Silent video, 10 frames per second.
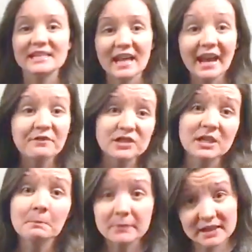I have
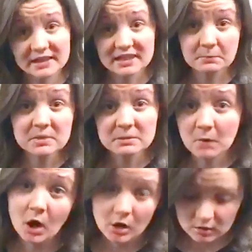some big, some
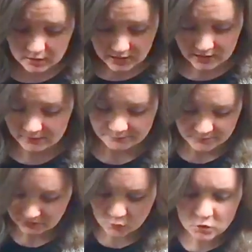small.
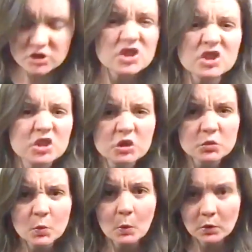Of course, just use
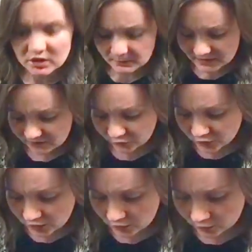what works best for
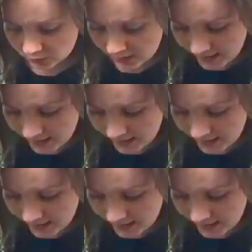you.